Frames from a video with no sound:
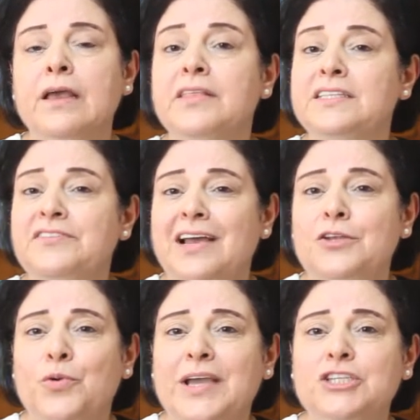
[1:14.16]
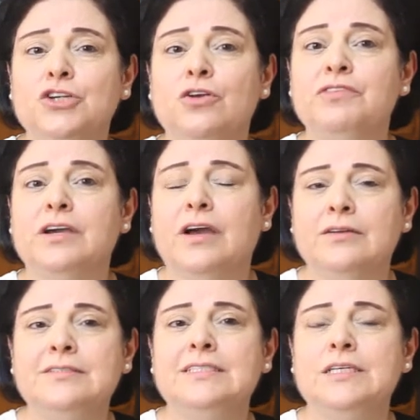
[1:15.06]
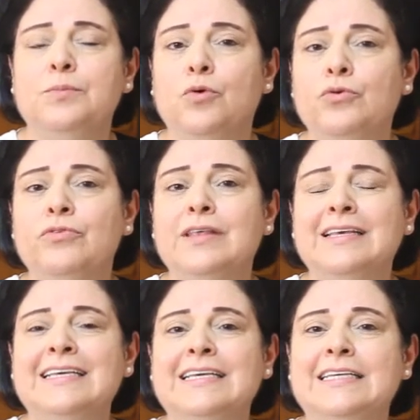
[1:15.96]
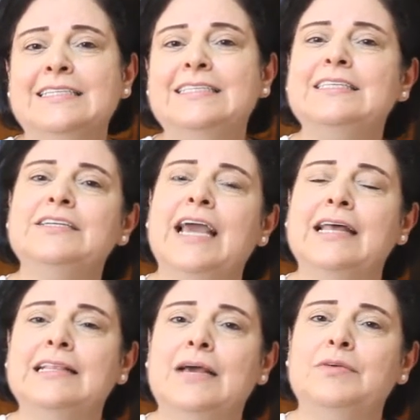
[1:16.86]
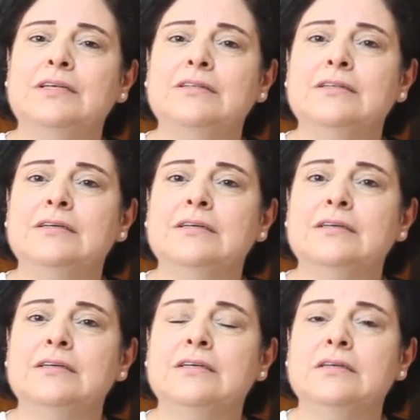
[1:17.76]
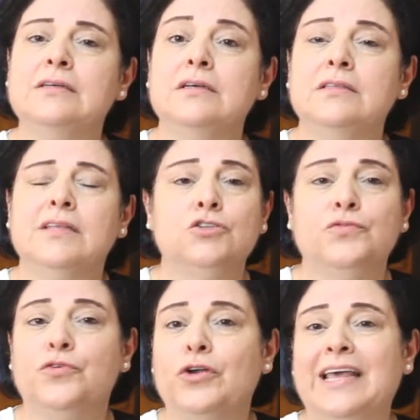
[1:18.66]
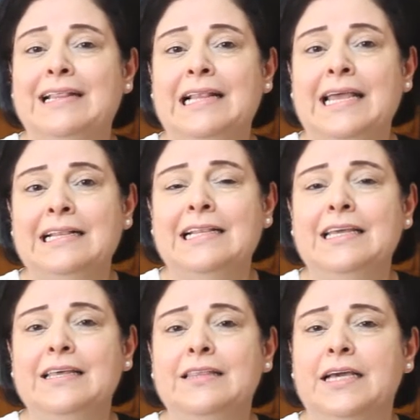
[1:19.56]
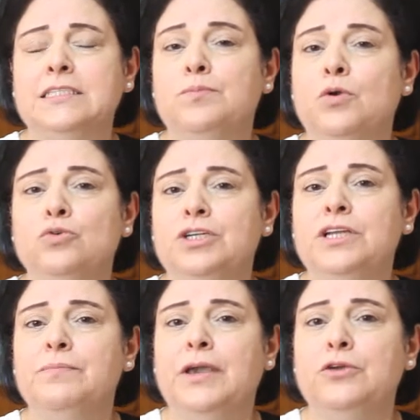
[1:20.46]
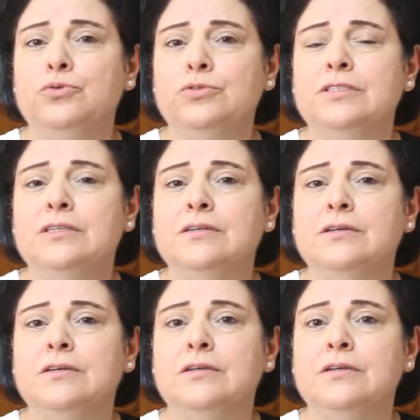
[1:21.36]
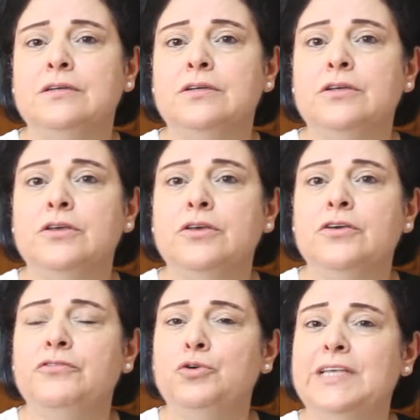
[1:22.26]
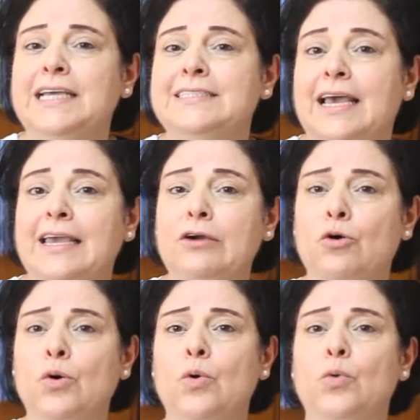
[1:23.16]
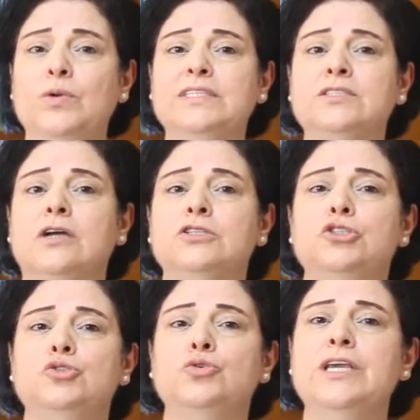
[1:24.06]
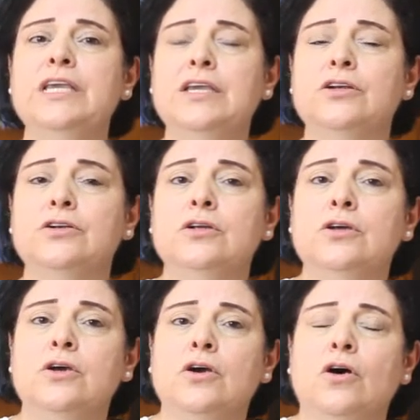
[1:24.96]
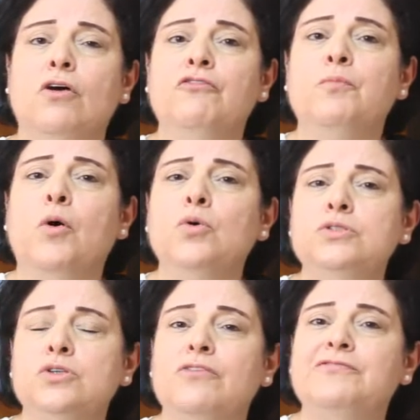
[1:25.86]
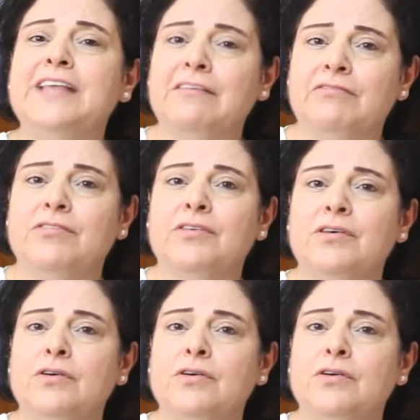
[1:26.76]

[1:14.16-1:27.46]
the devaluation of the currency both in Syria and Lebanon, not to forget lately the explosion in Beirut. A few days ago, we started to hear of boats of death